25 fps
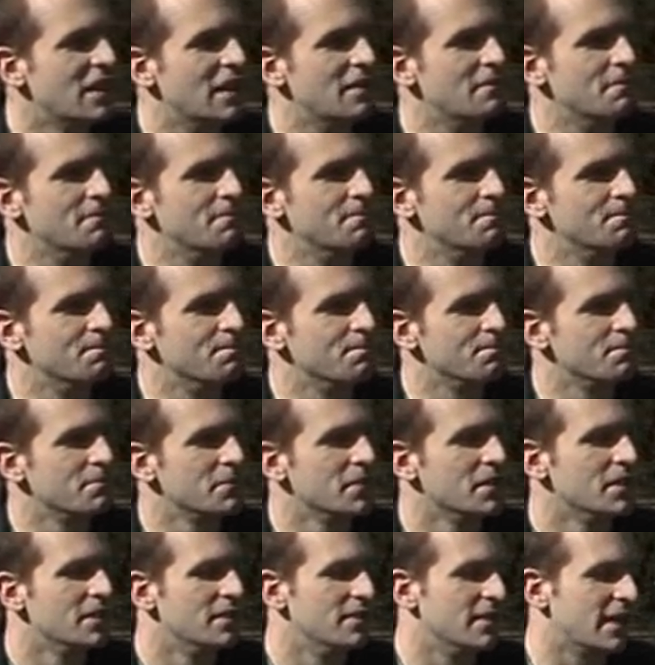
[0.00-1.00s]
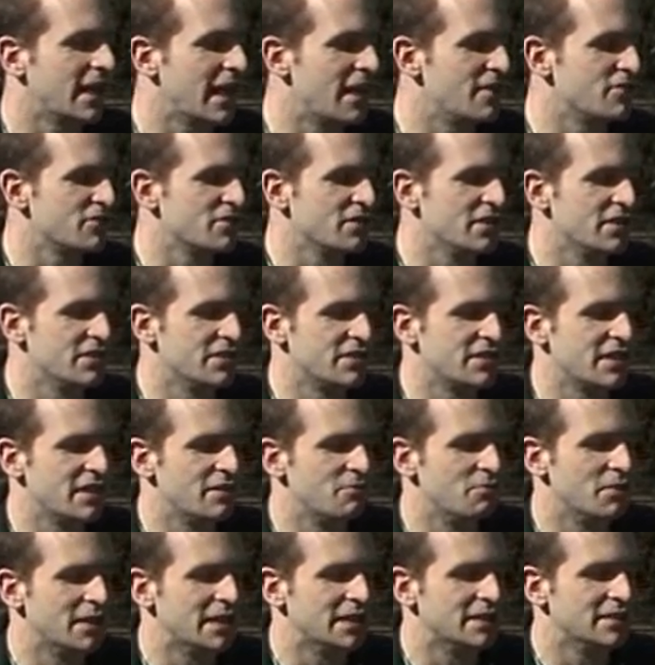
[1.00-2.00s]
The council has
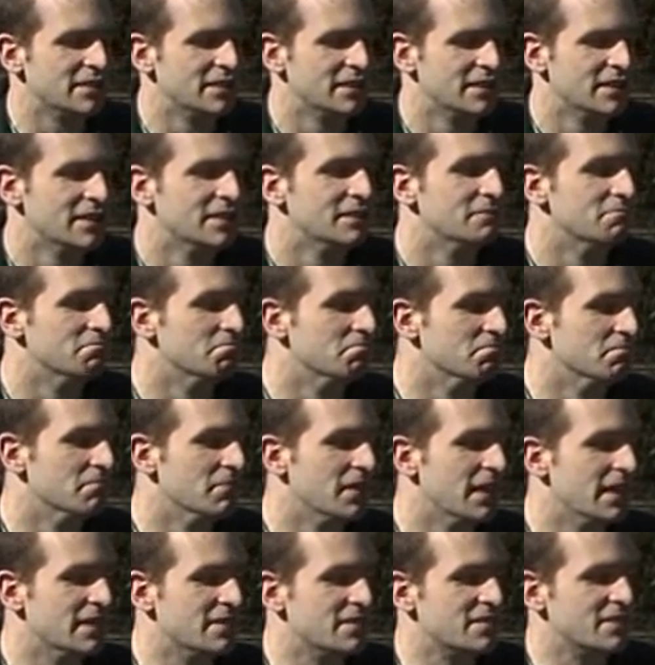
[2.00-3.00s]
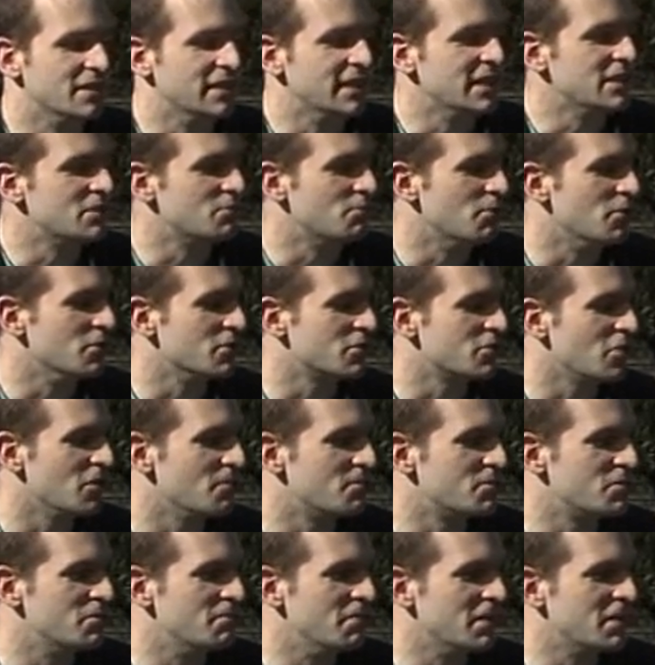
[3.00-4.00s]
said, well, it's the least worst
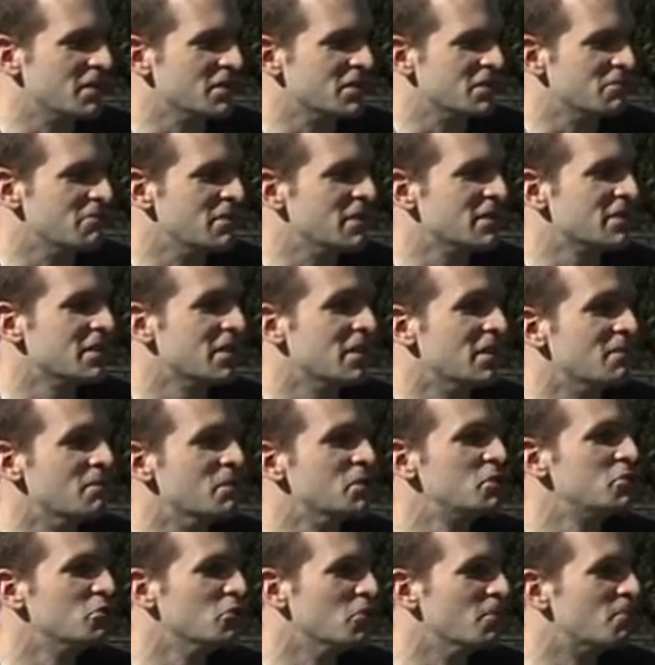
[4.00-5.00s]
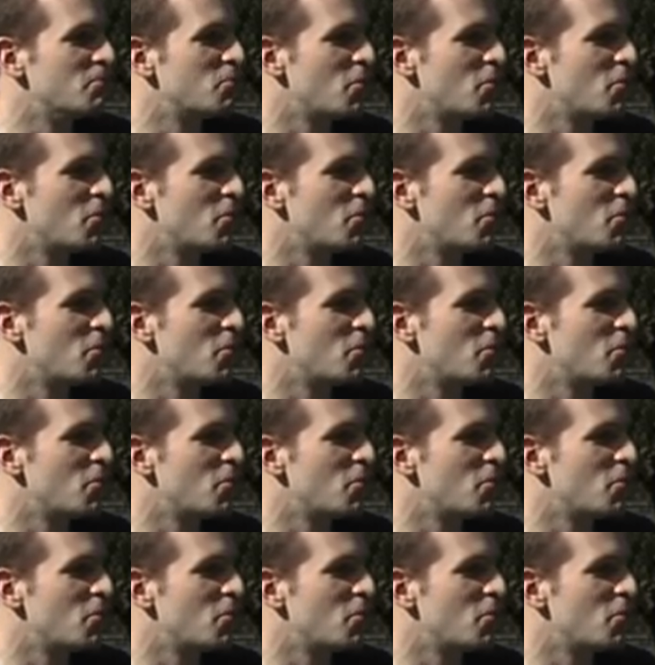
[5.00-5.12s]
option because there is a mature